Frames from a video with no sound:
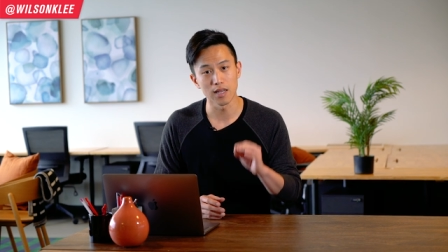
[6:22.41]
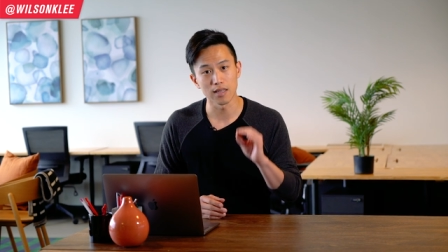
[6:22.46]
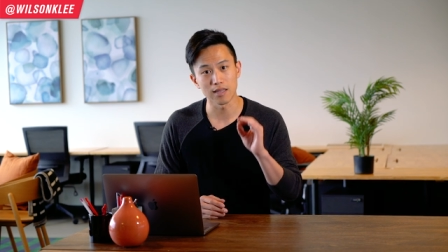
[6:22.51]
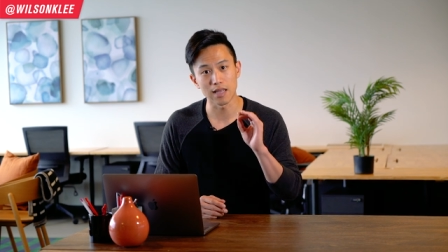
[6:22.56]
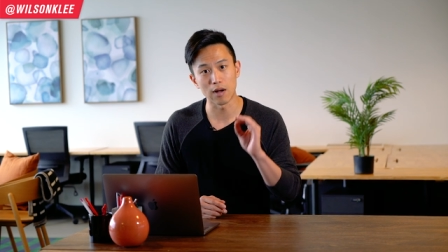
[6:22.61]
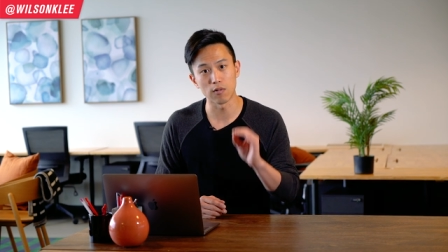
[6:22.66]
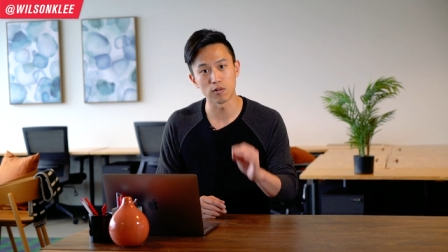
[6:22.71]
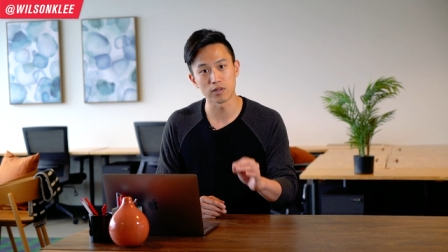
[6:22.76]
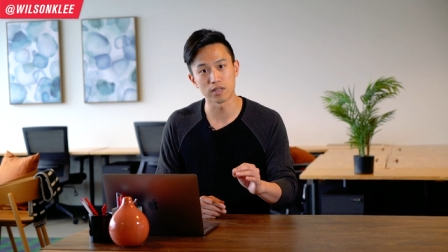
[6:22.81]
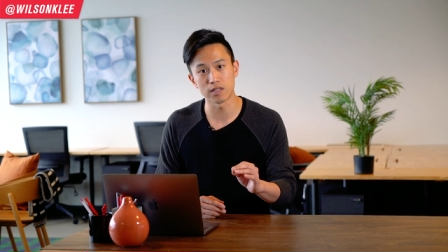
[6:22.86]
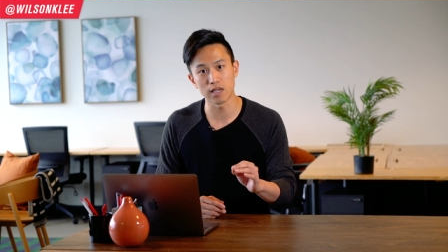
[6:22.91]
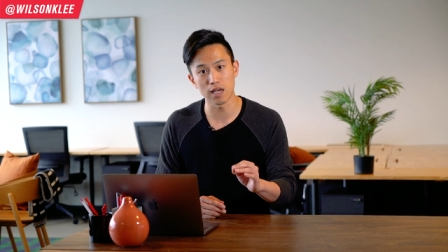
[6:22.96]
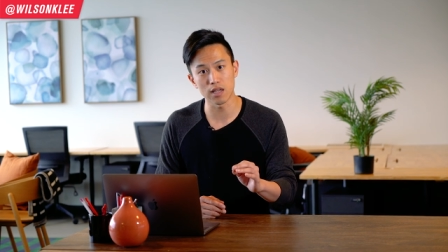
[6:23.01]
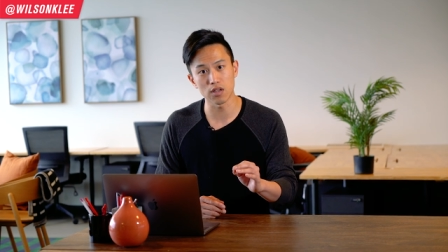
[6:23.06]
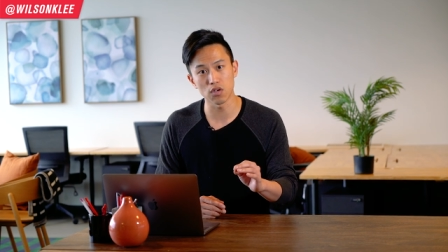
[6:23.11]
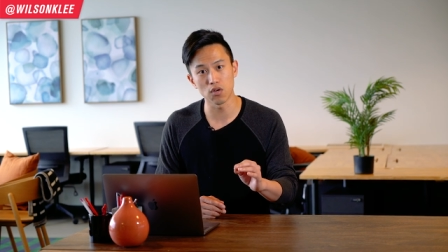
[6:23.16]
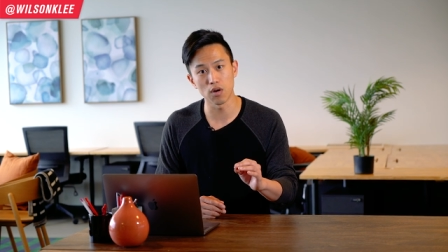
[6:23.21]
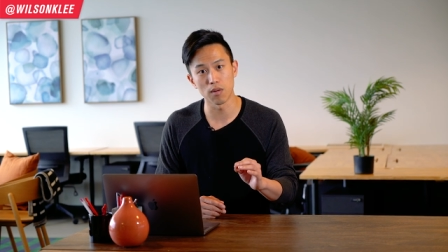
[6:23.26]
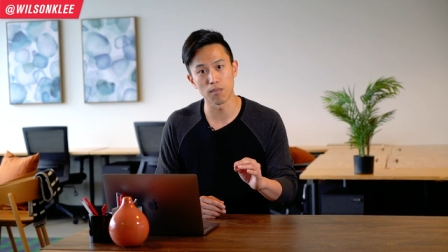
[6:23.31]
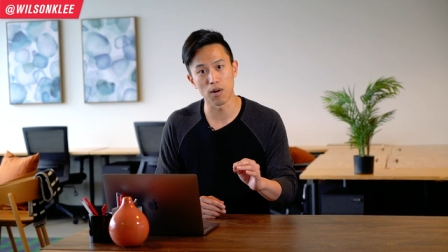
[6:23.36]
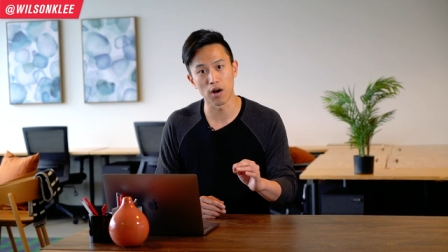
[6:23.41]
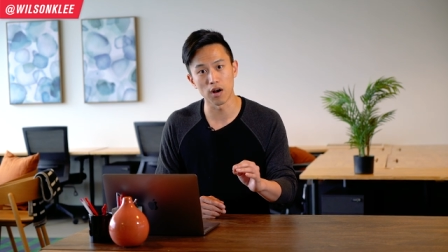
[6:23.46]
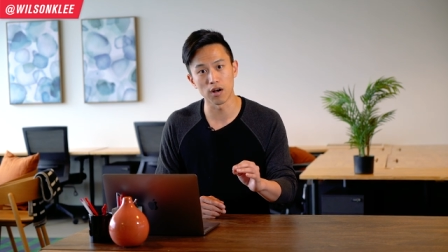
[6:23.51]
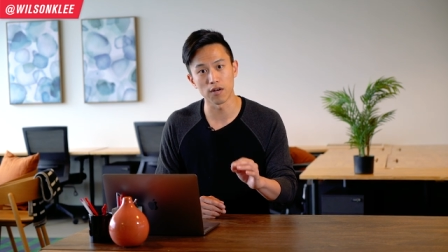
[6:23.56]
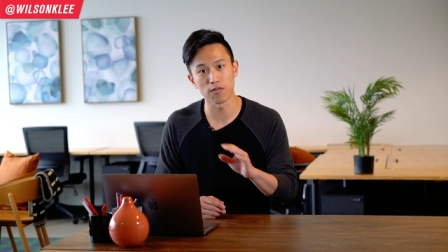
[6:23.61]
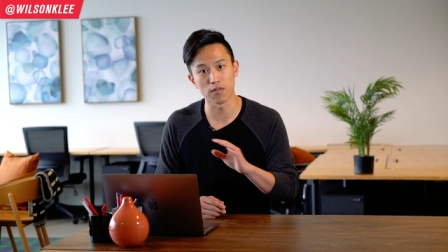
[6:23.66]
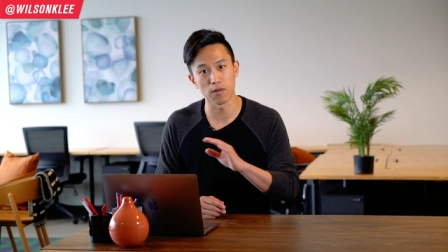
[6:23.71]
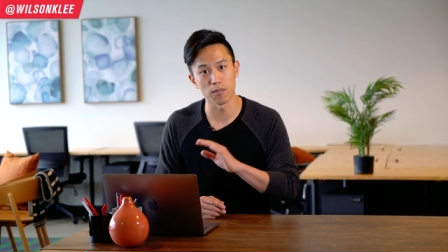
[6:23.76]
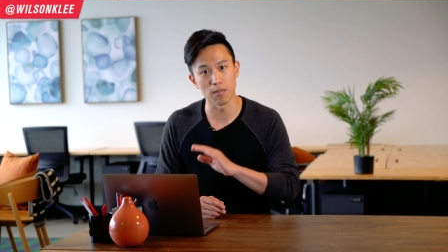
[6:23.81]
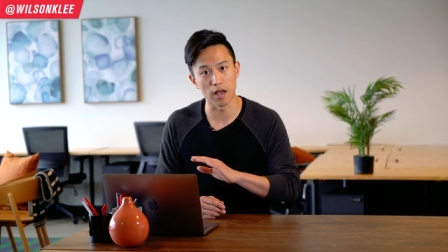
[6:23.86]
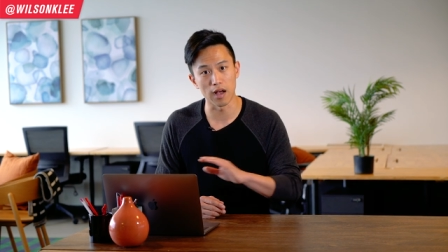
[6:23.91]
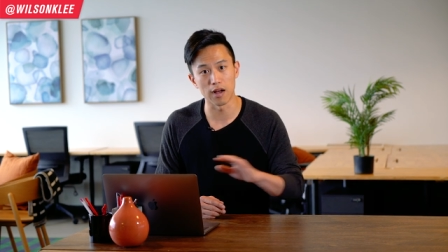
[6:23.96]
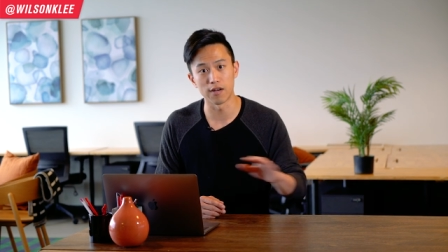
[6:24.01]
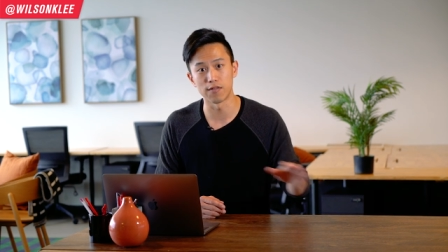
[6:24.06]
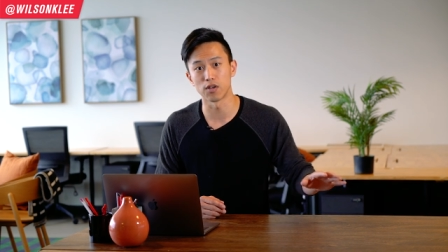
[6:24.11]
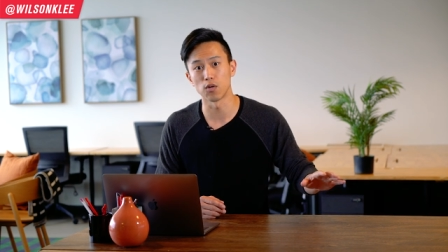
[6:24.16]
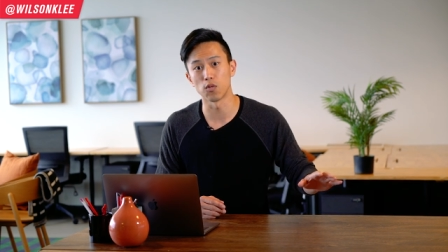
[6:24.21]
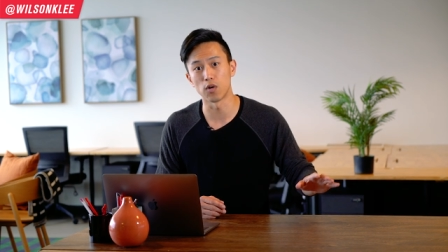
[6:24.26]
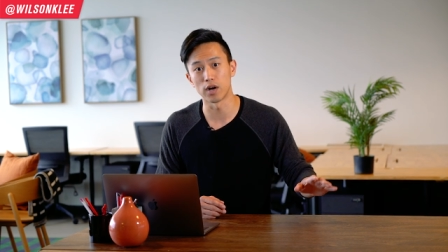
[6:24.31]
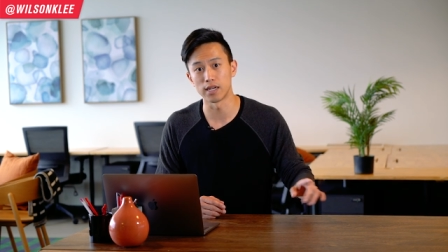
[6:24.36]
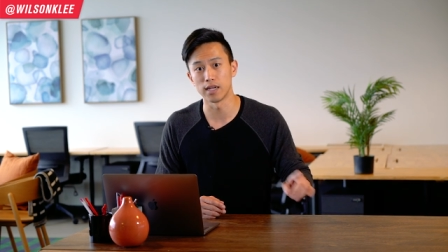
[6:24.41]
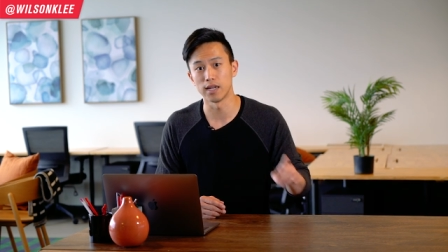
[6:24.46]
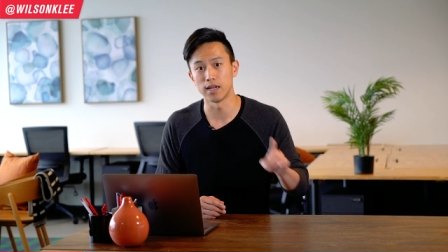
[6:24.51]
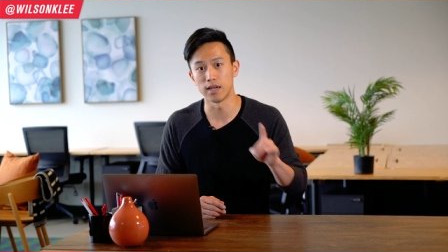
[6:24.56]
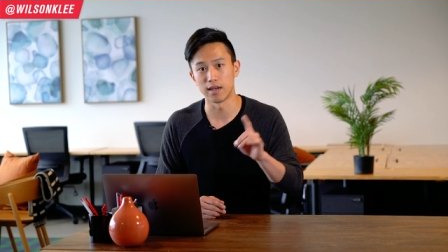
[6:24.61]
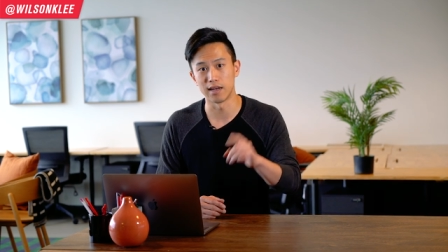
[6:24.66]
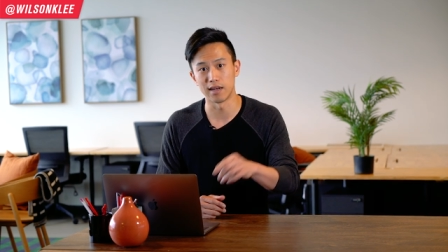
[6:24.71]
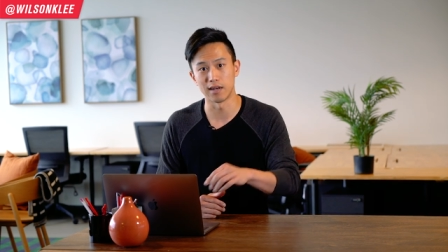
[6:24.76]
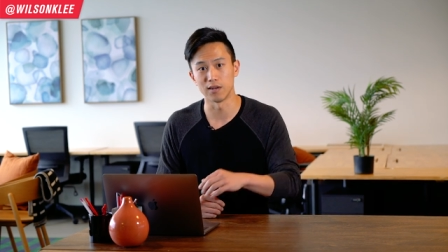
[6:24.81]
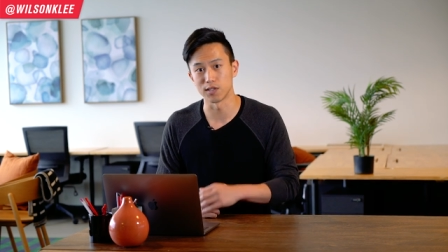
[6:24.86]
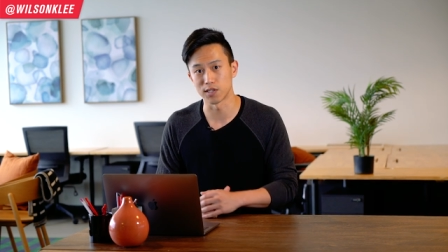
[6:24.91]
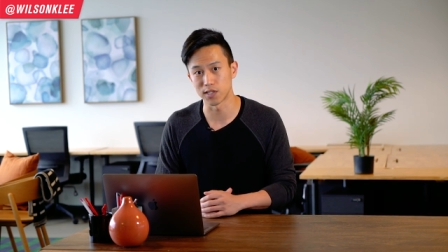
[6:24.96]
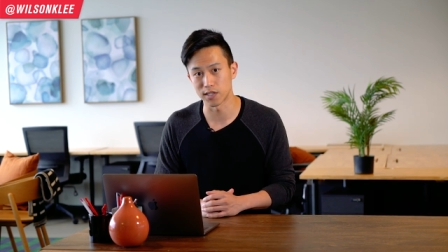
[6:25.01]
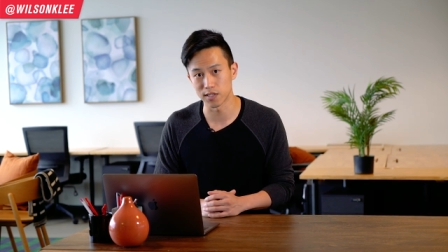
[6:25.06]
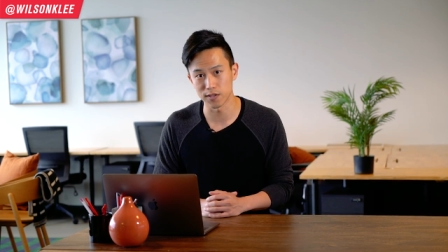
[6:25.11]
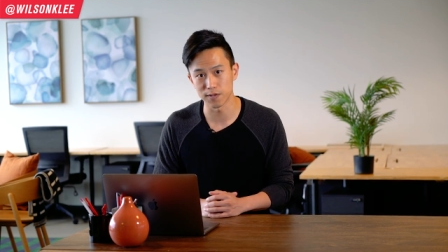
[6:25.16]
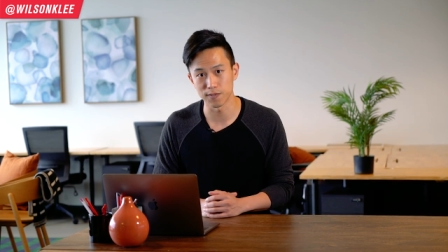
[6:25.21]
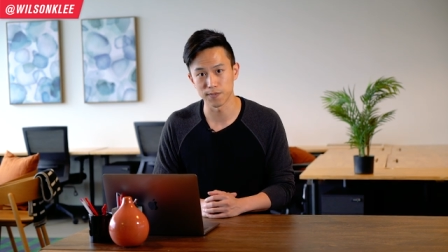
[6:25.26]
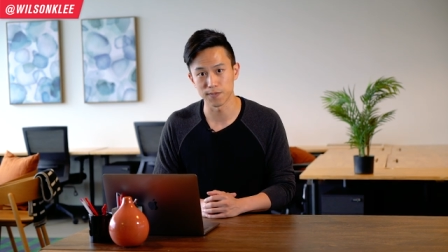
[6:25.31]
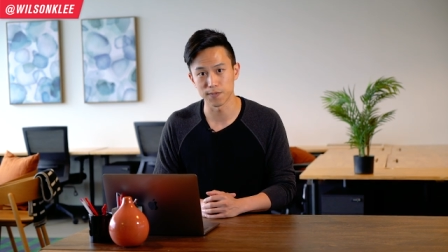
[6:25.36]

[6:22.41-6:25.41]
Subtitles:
that would set you apart from everyone else.